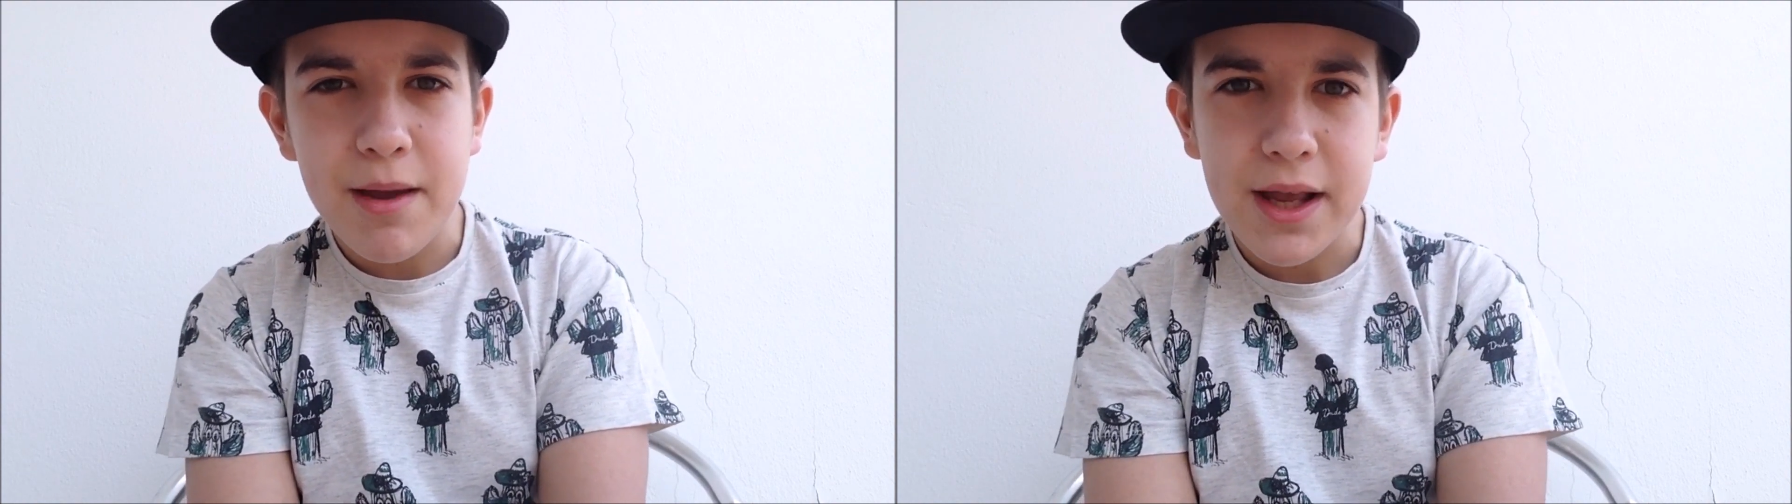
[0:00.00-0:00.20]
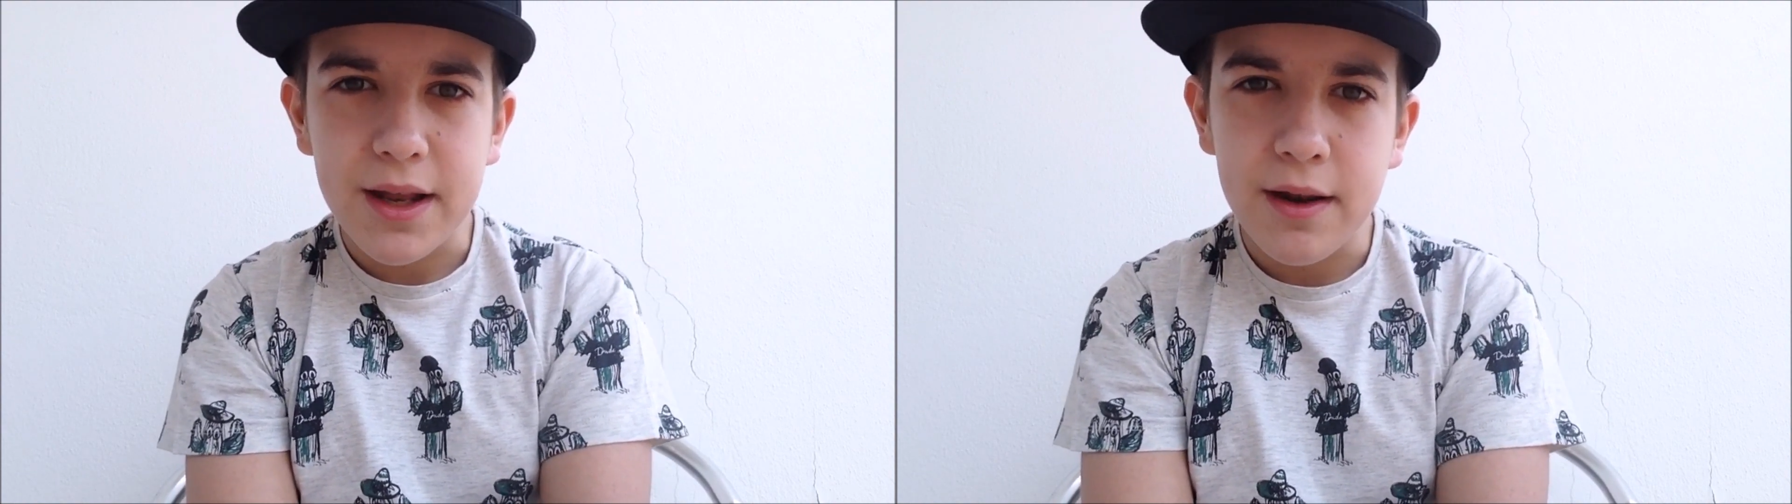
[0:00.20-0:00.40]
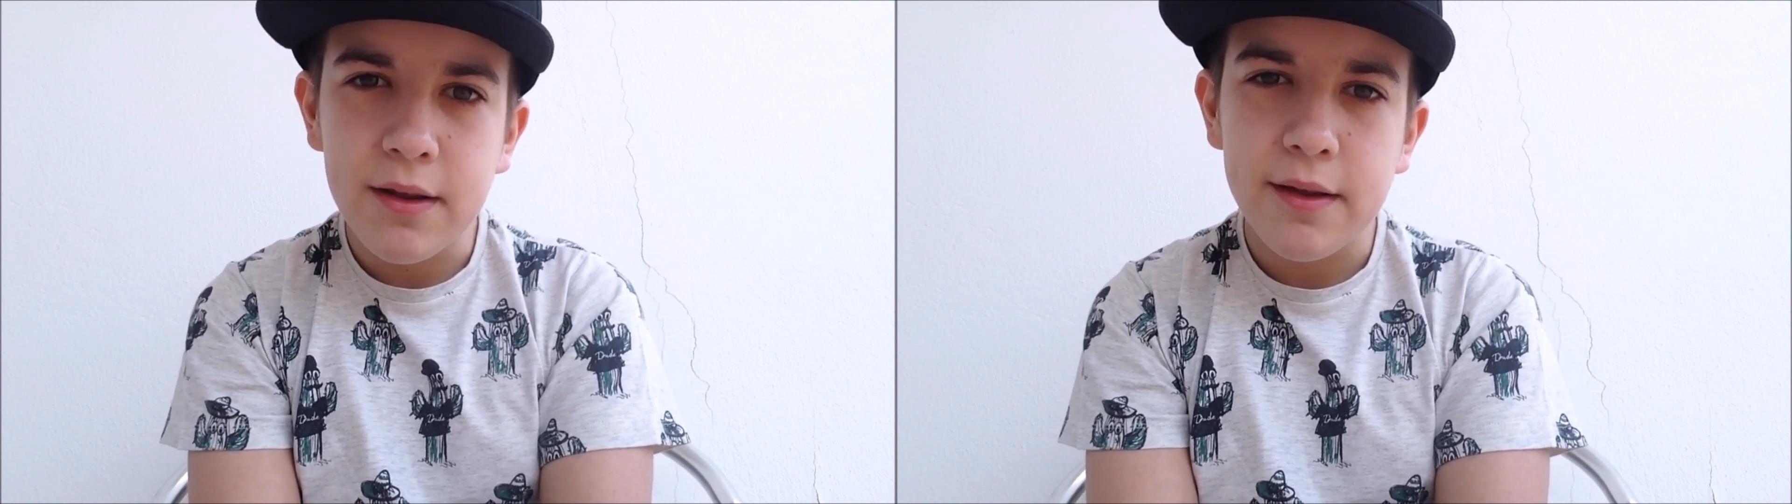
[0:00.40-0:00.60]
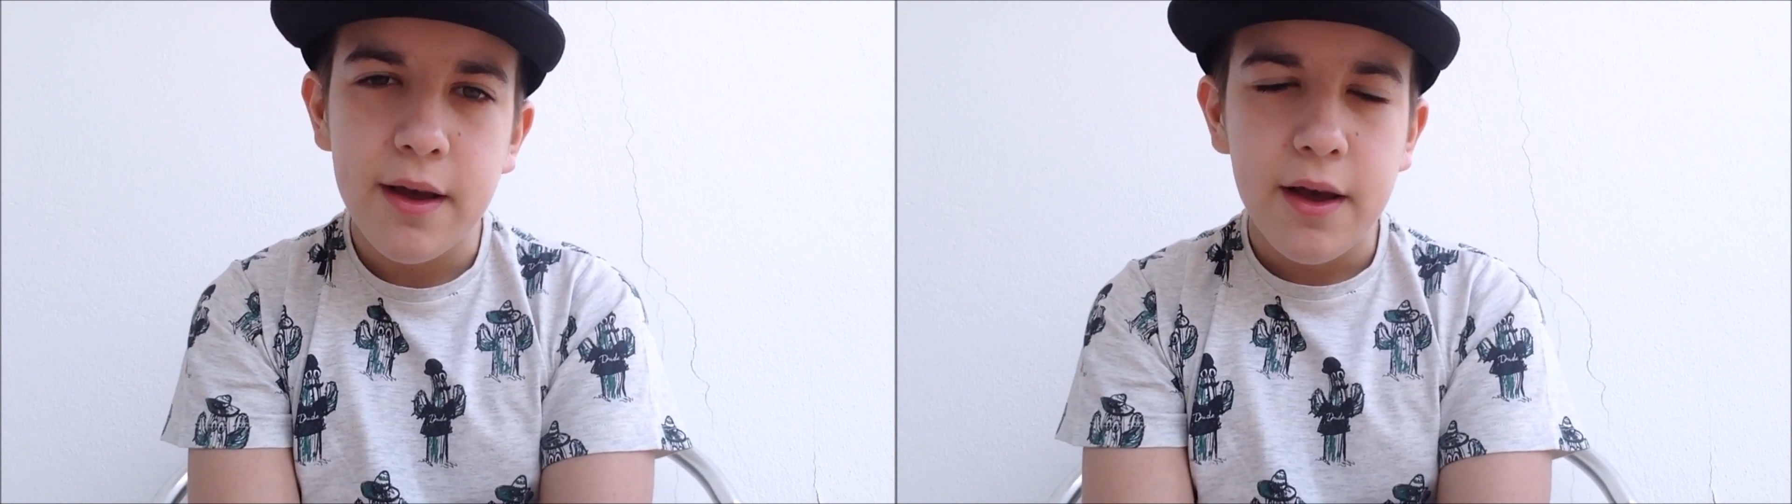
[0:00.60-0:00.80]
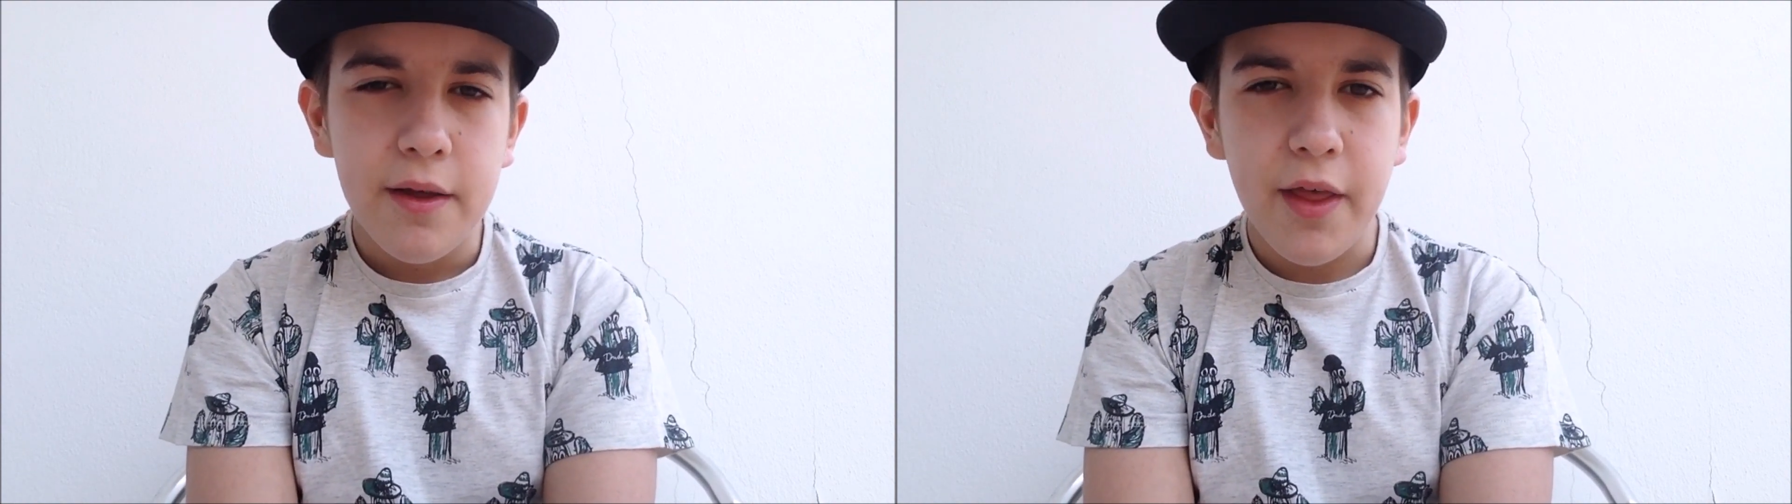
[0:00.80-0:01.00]
means
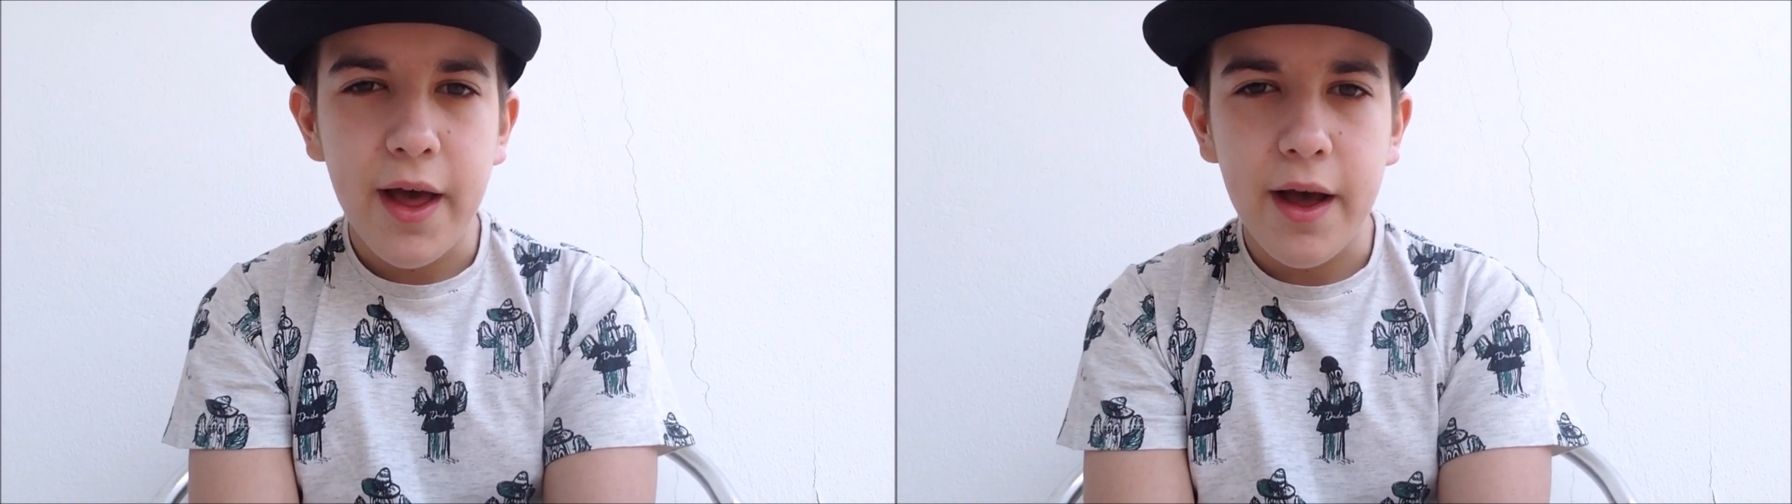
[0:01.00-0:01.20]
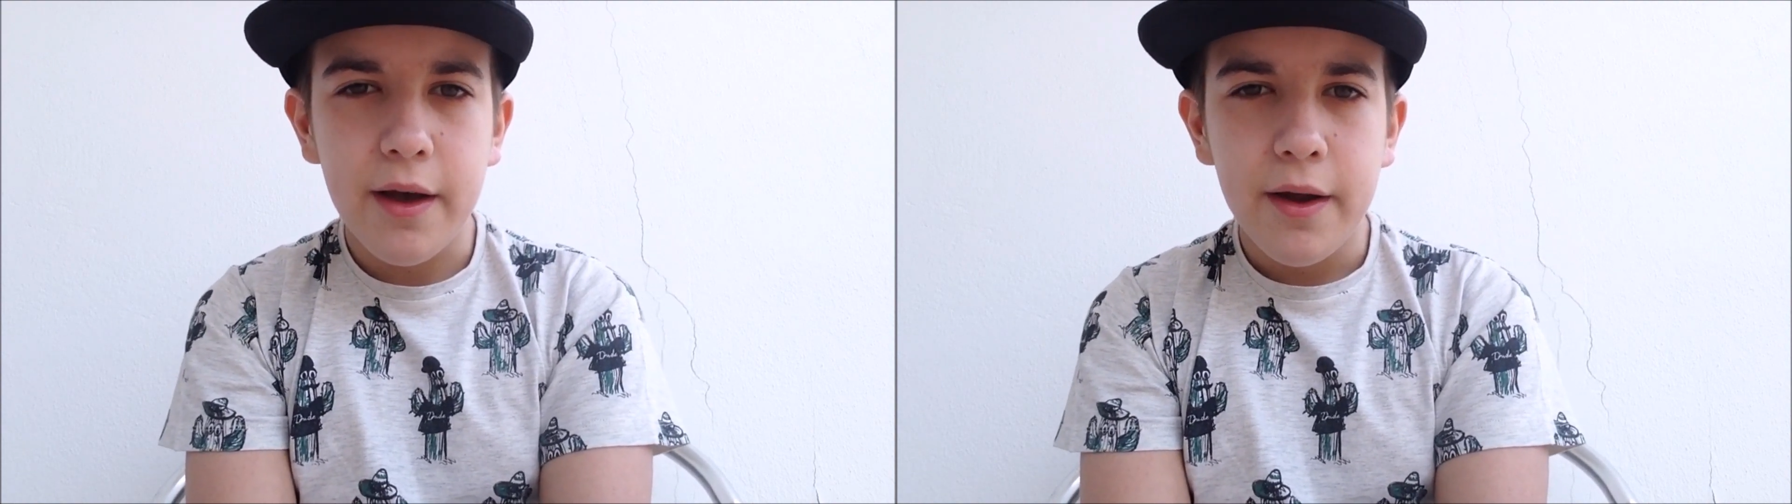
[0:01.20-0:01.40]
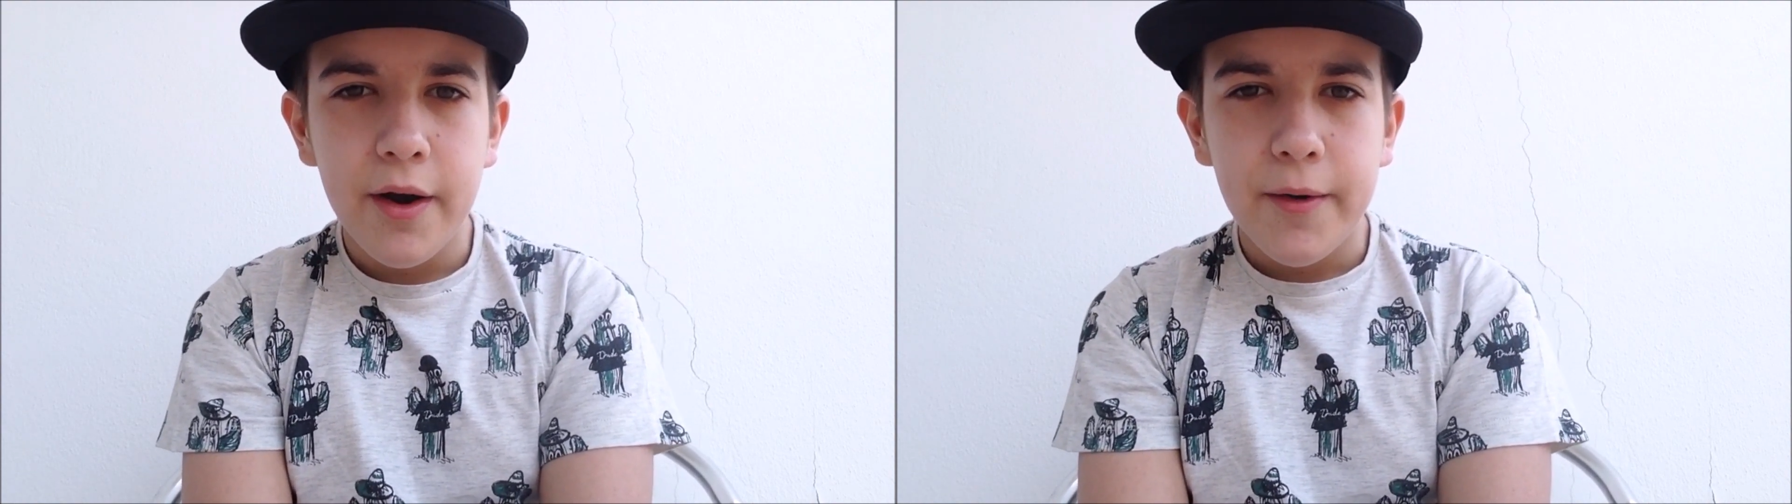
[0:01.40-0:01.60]
that